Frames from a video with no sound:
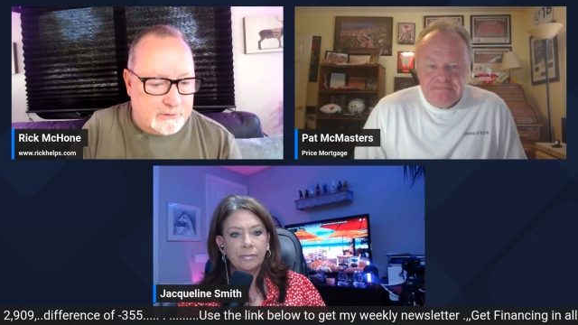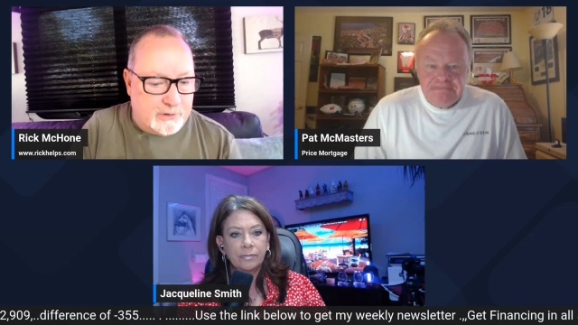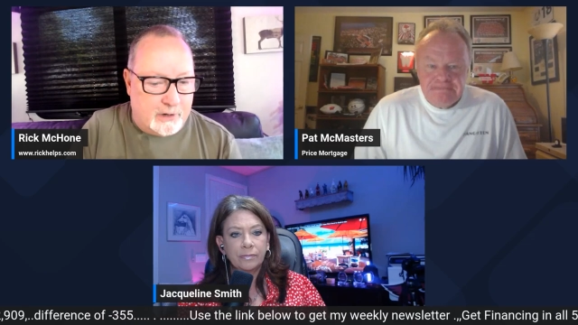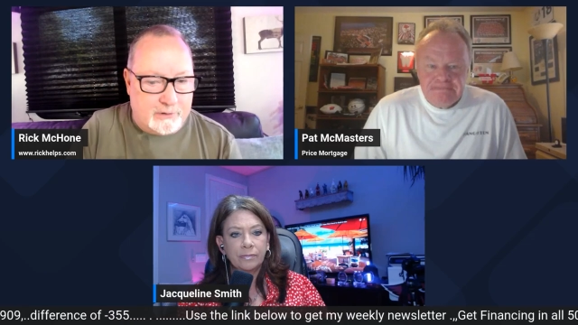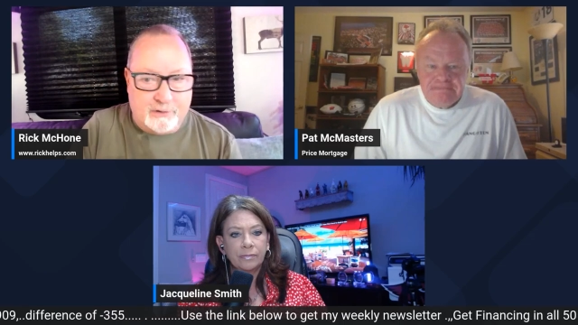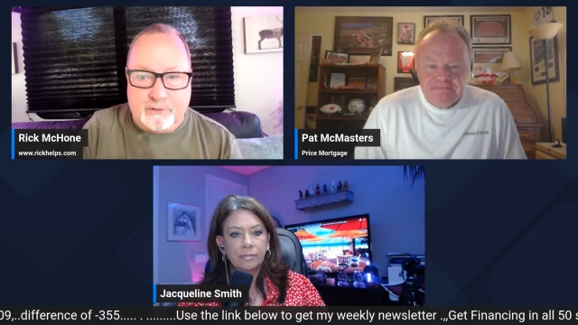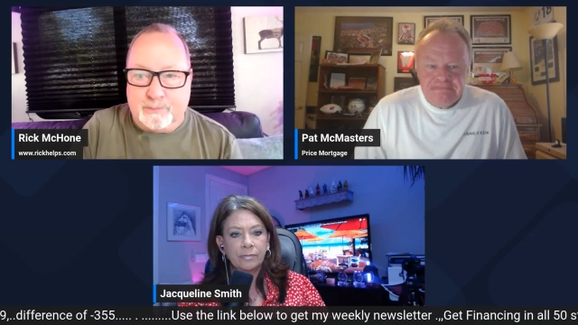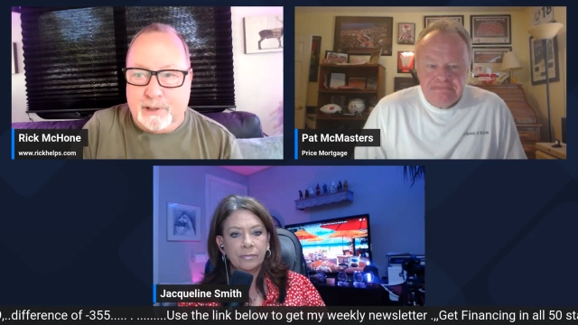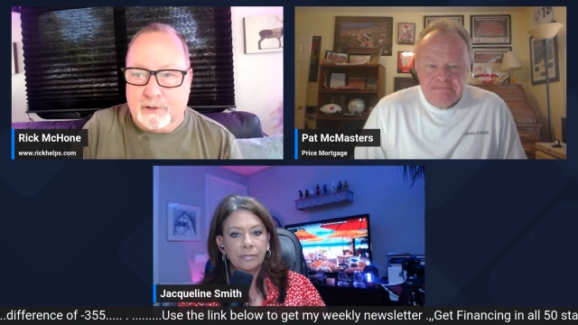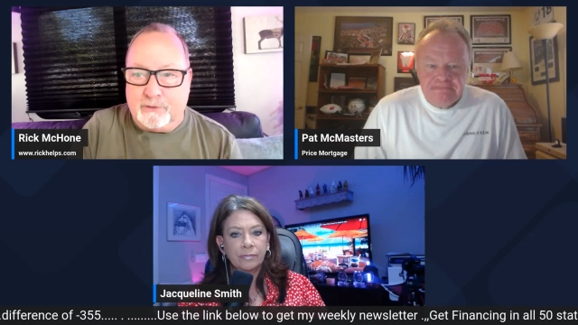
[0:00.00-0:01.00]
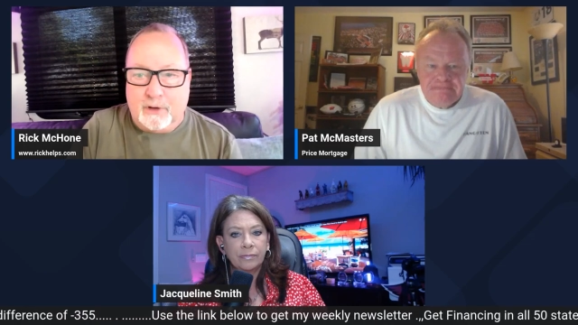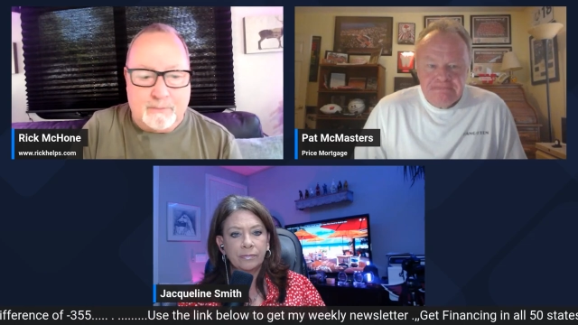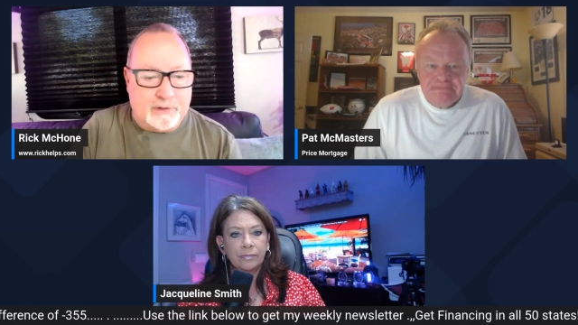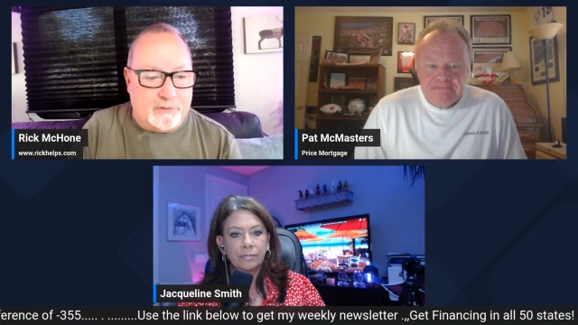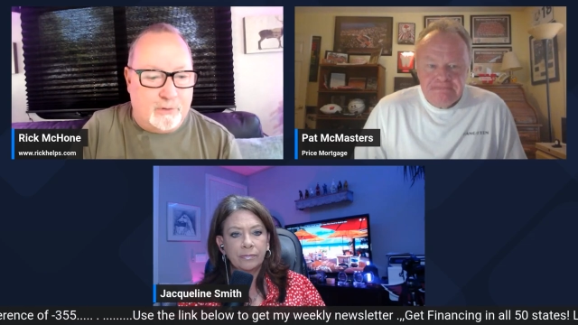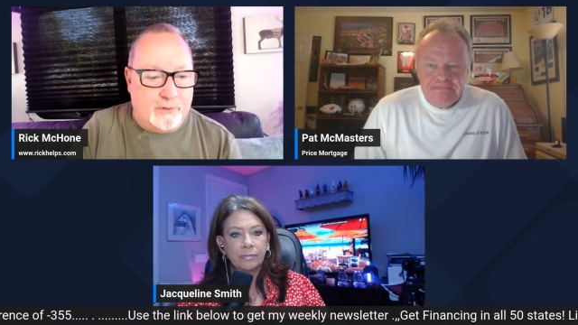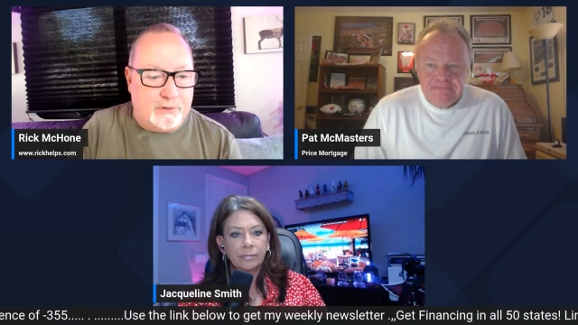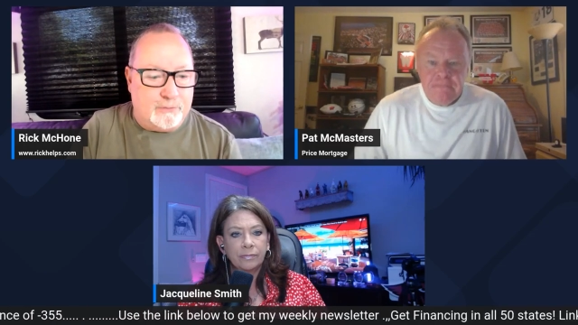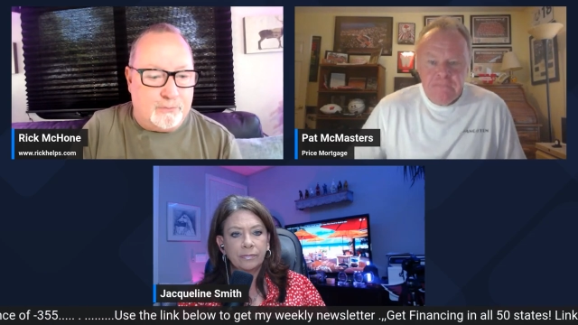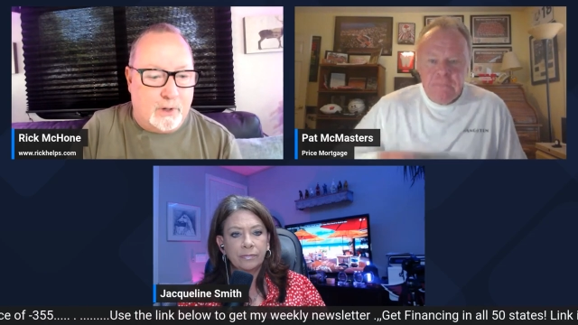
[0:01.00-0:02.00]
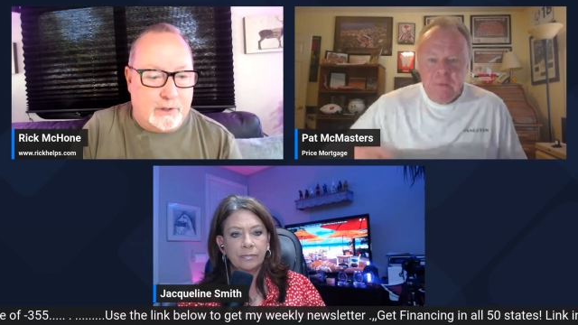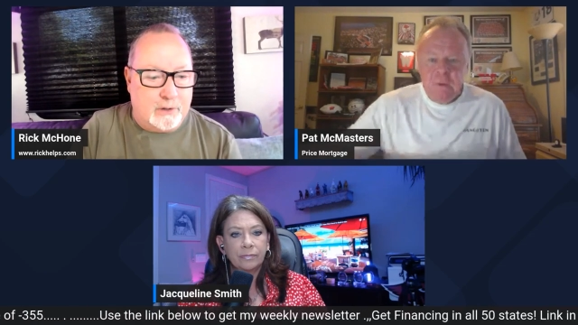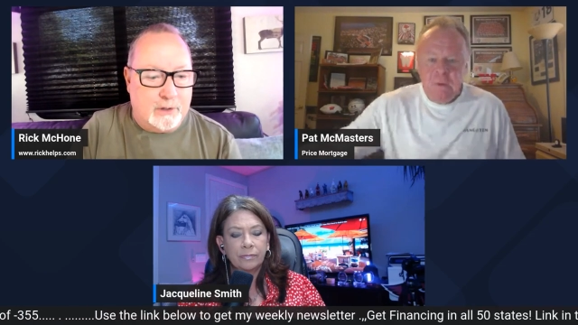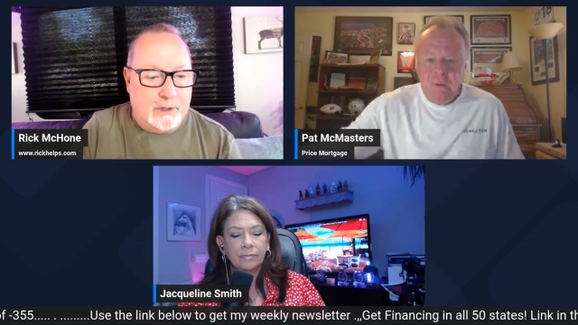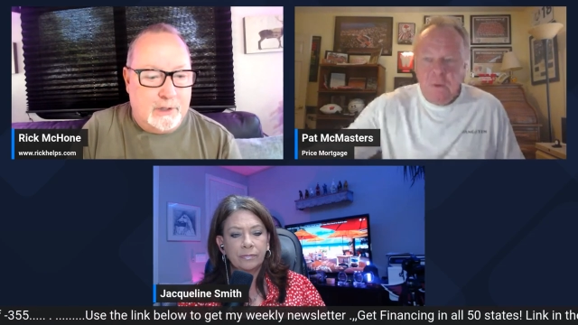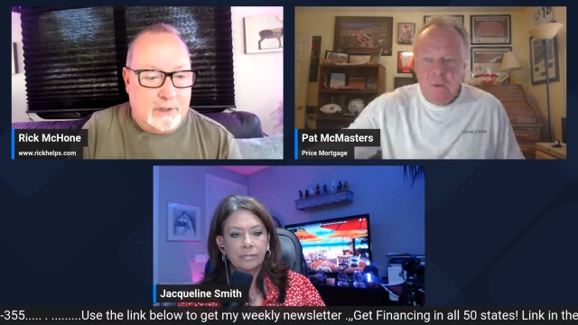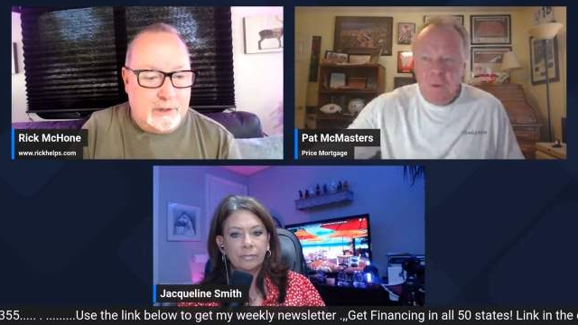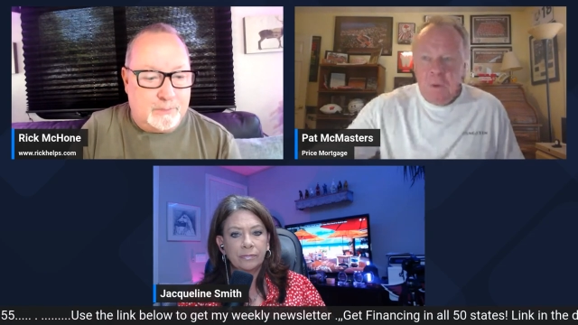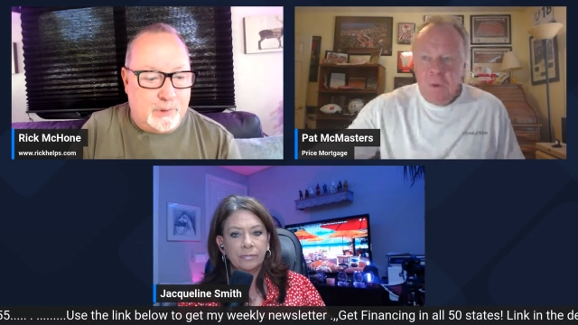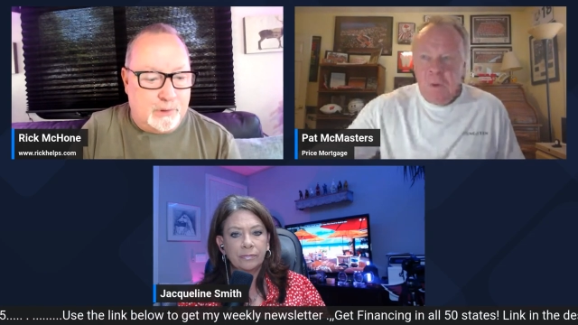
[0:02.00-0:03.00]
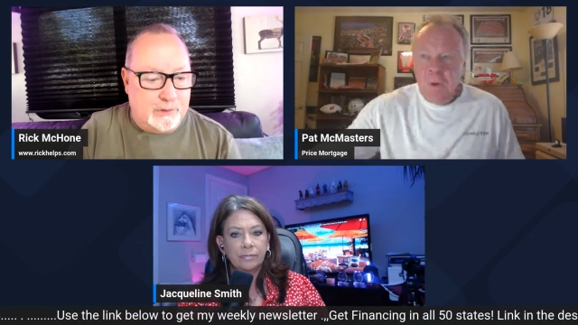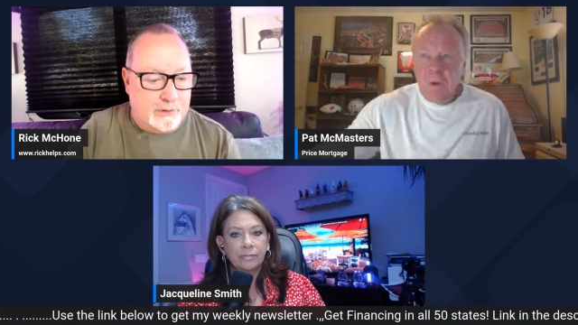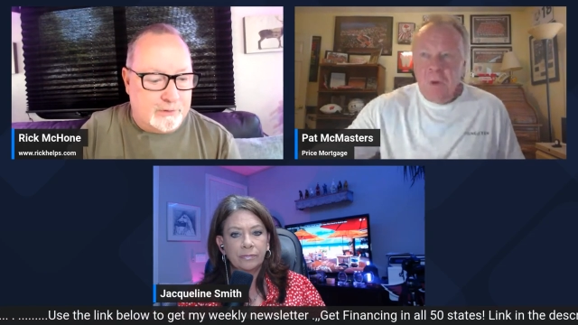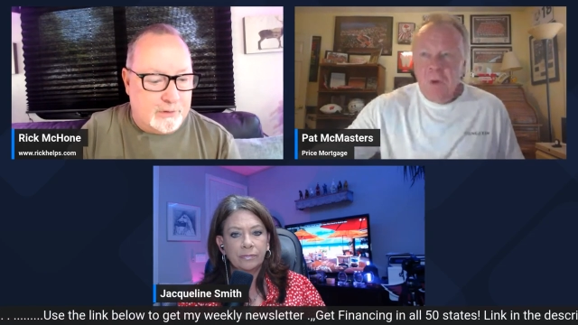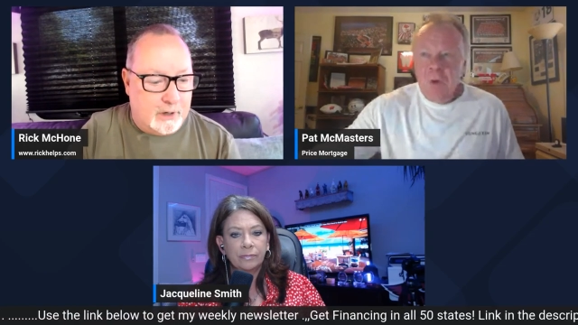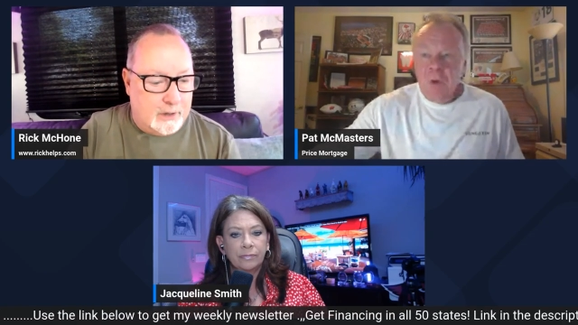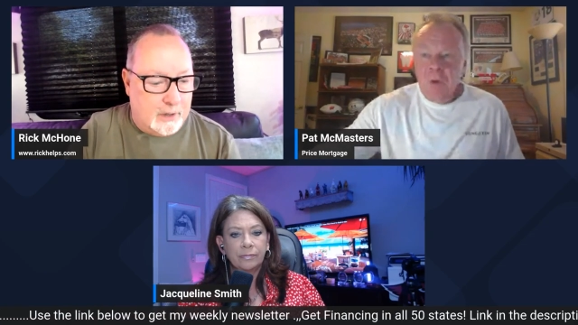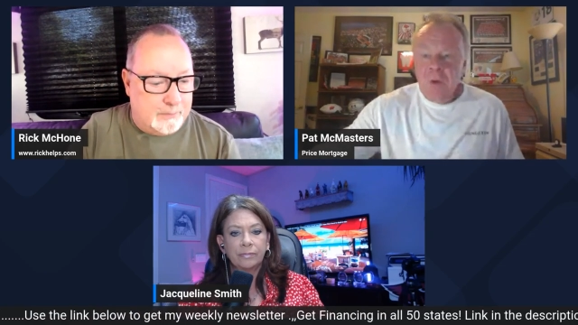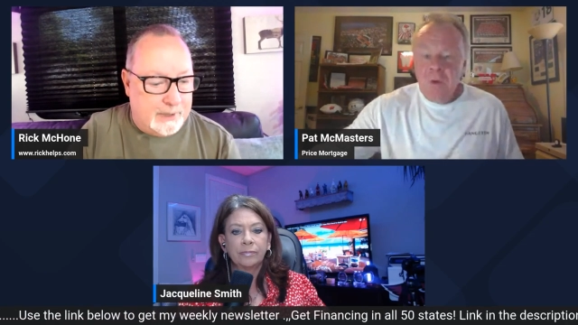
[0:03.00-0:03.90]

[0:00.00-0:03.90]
Speaker 1: chart disappeared. So I'm going to show this while you're pulling your chart up